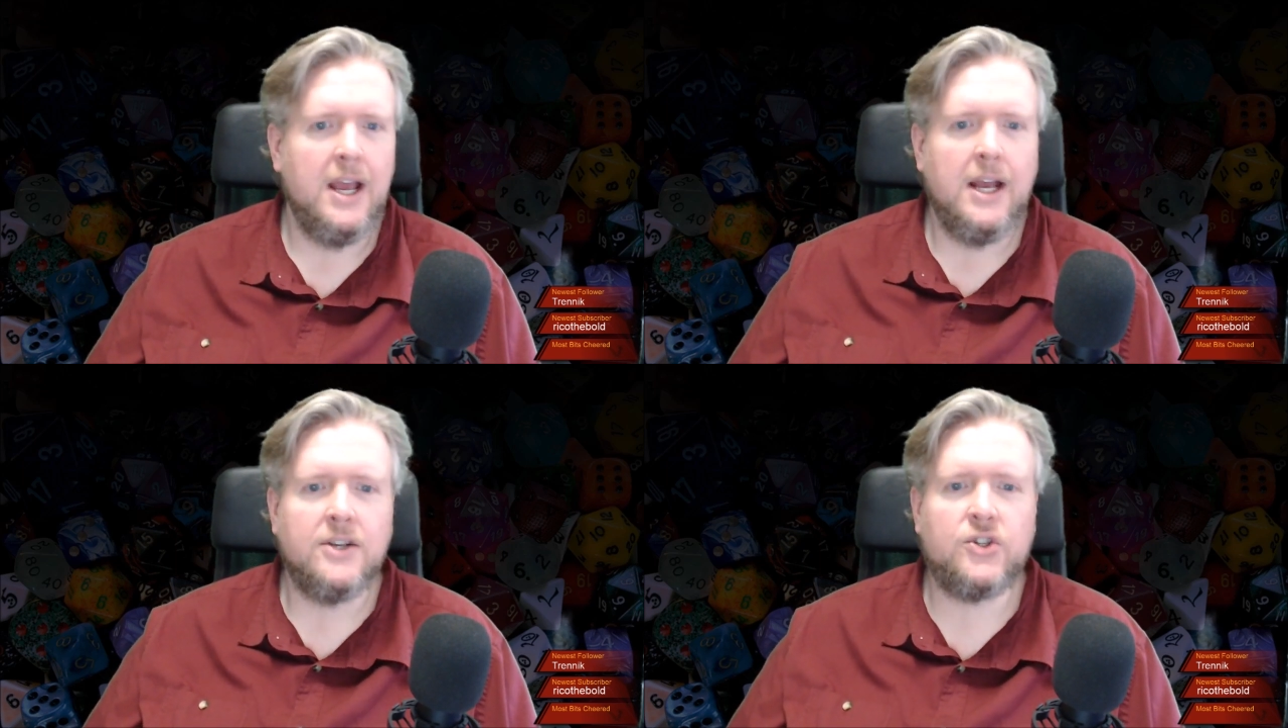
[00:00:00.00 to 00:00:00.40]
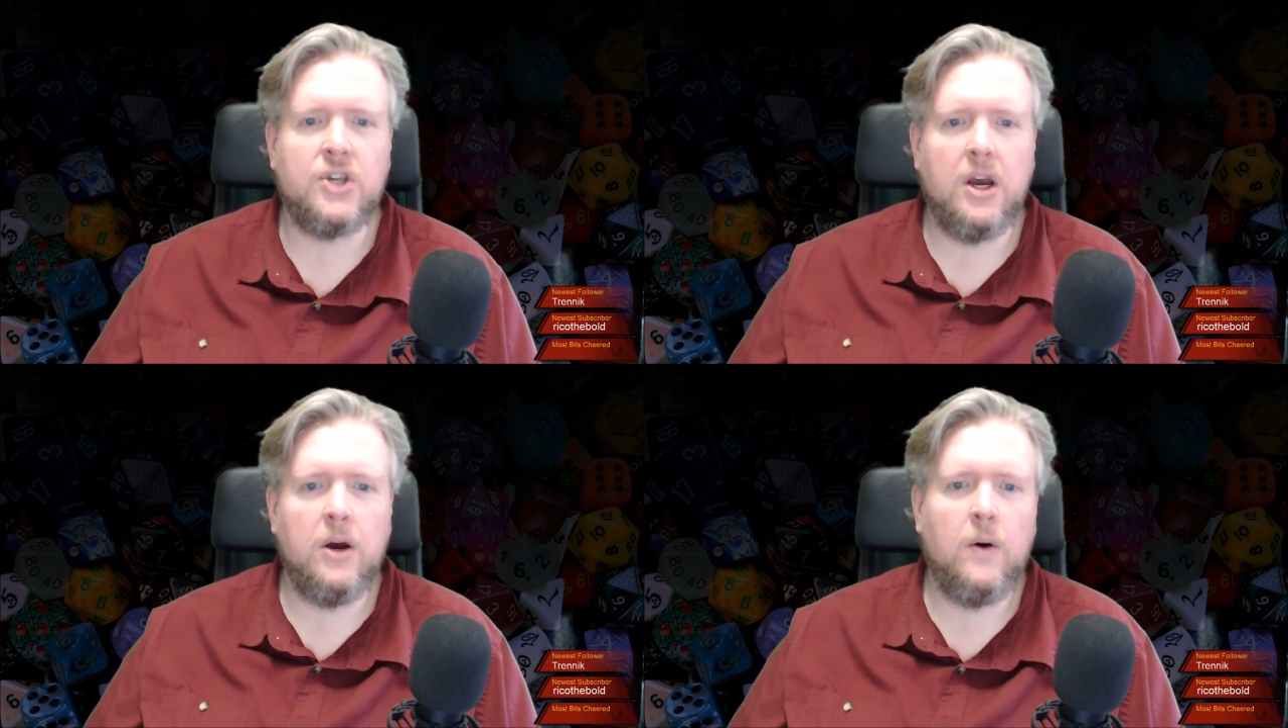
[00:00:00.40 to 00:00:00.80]

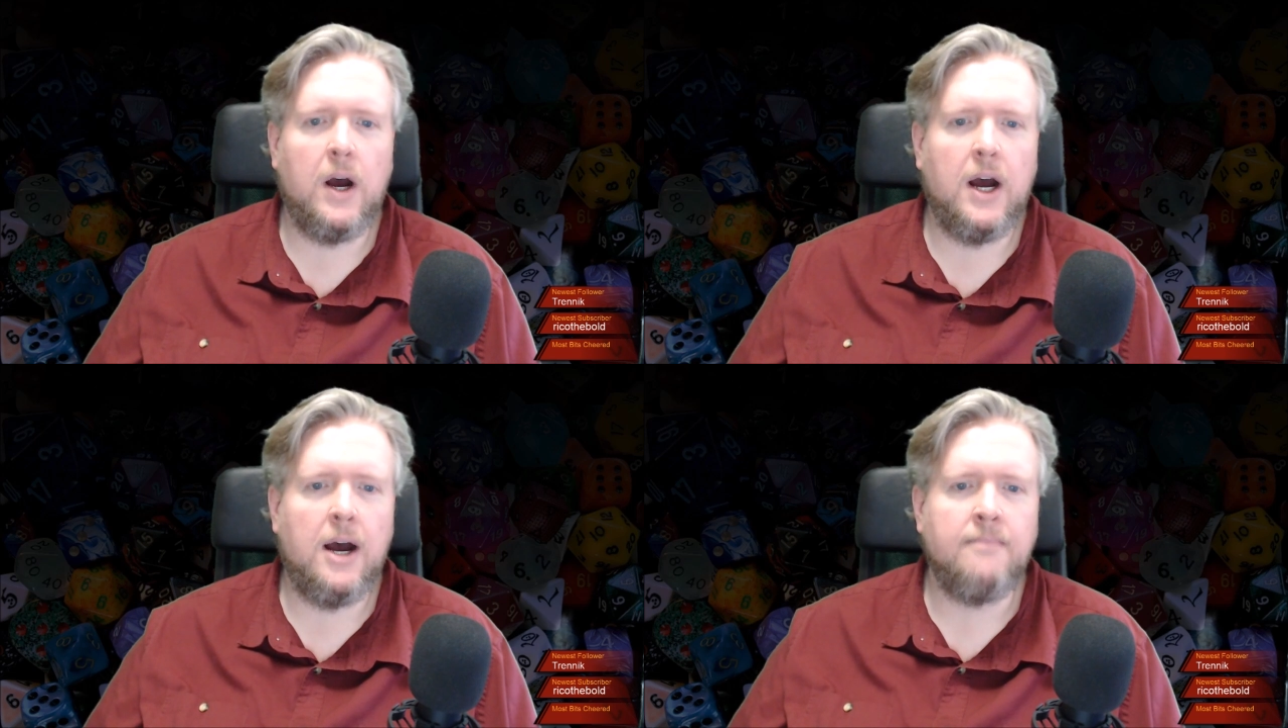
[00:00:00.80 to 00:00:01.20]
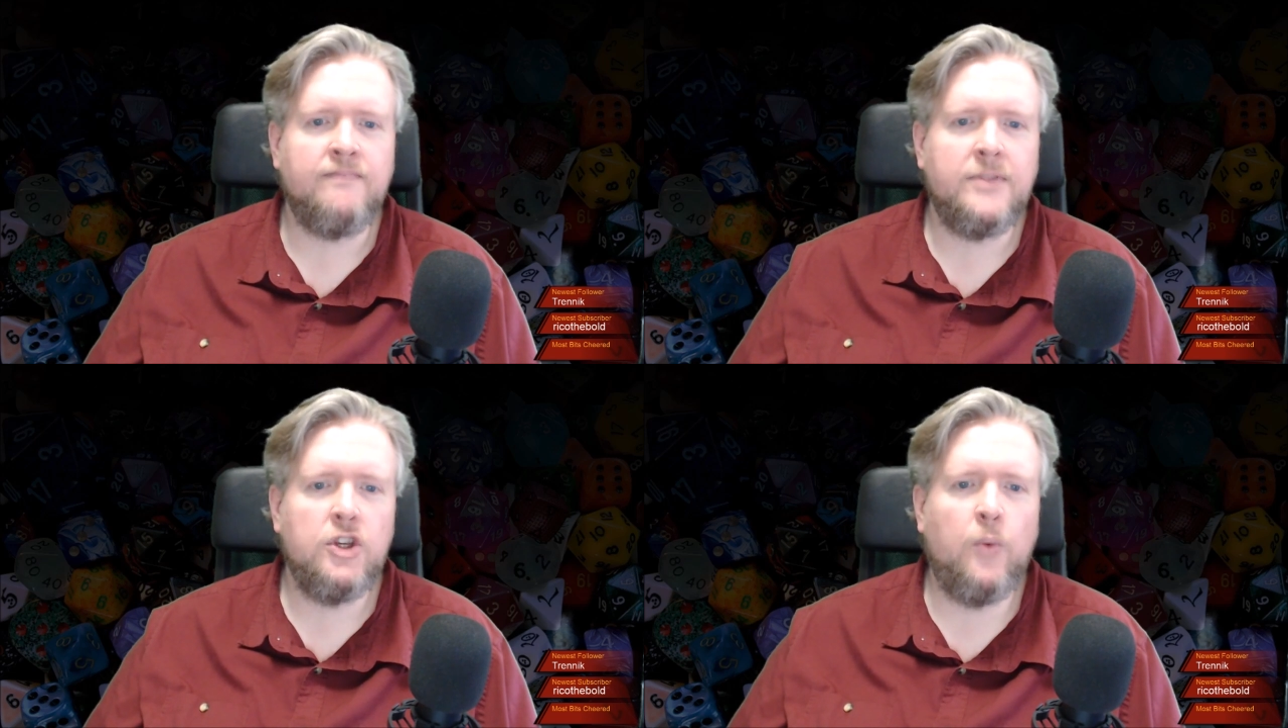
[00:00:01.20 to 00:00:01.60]
So
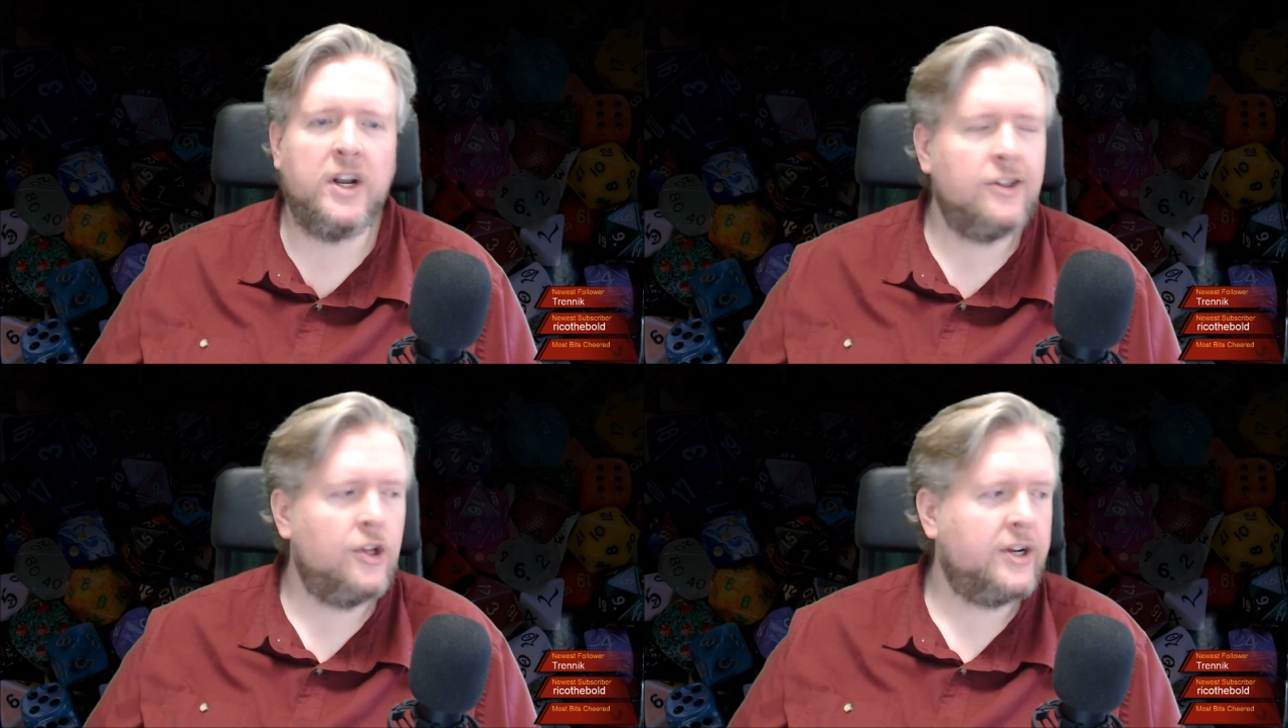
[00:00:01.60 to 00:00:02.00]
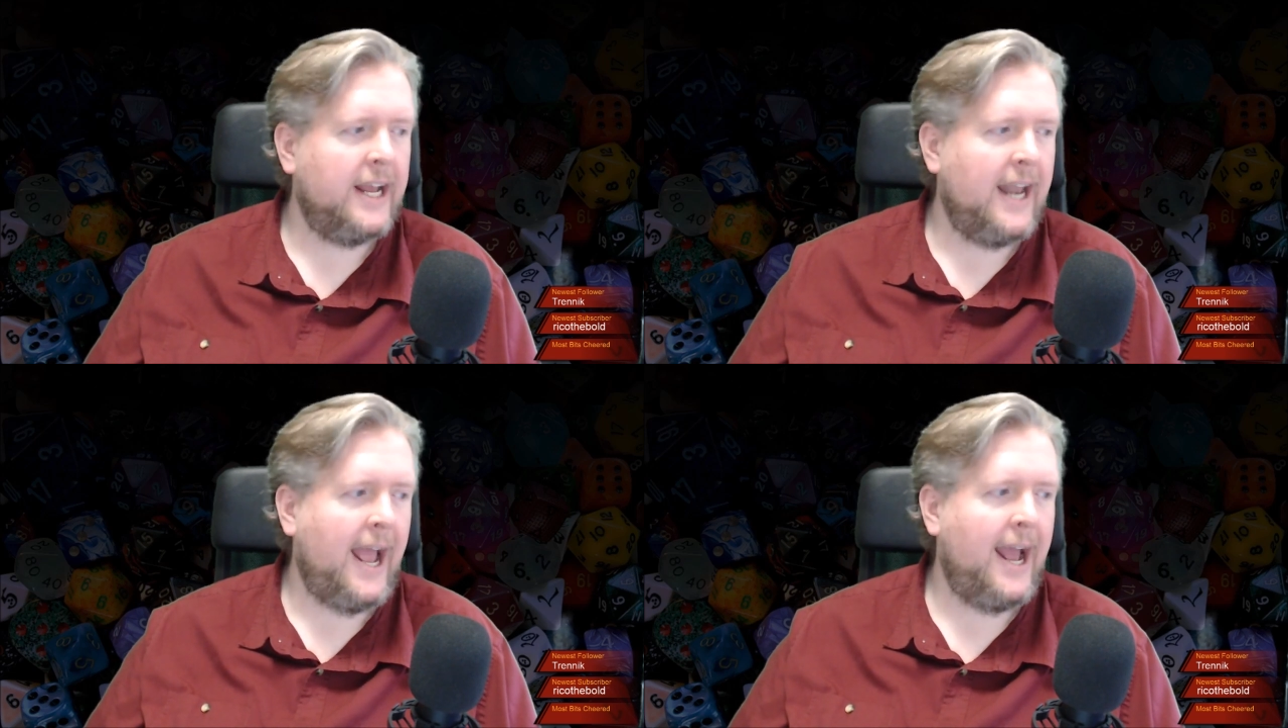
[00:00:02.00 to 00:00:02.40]
you want to look
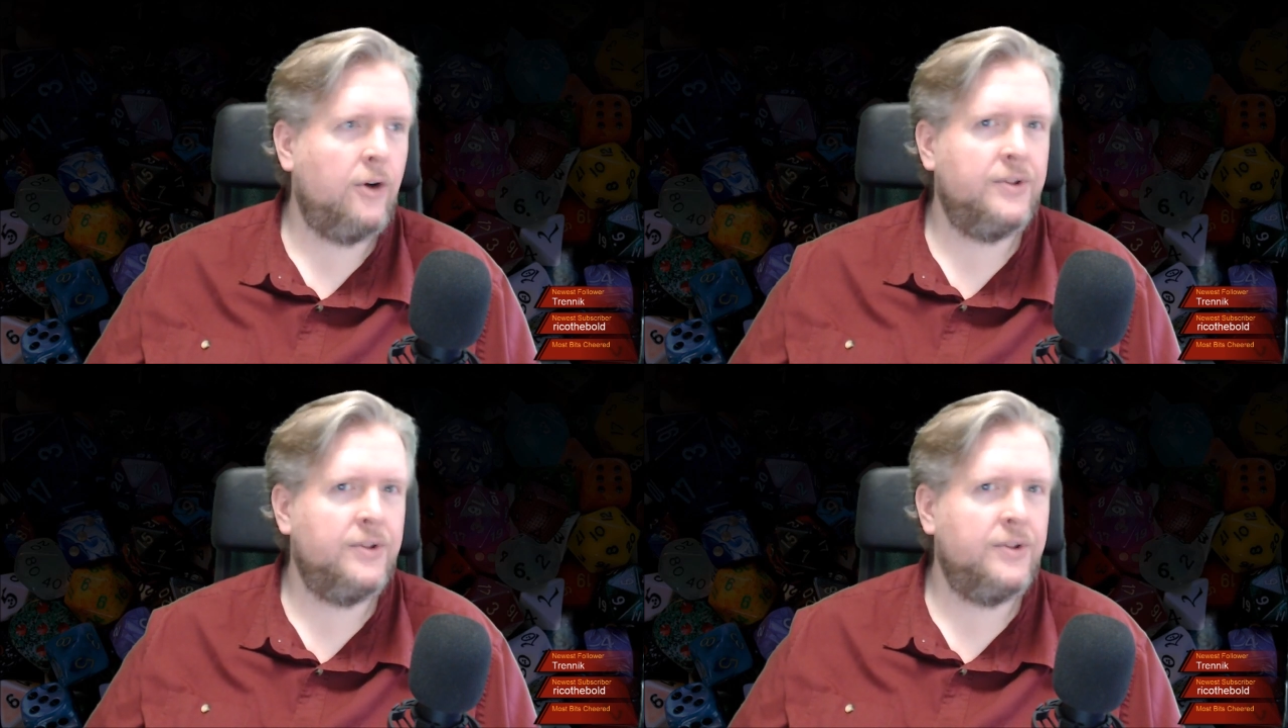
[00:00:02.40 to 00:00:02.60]
at how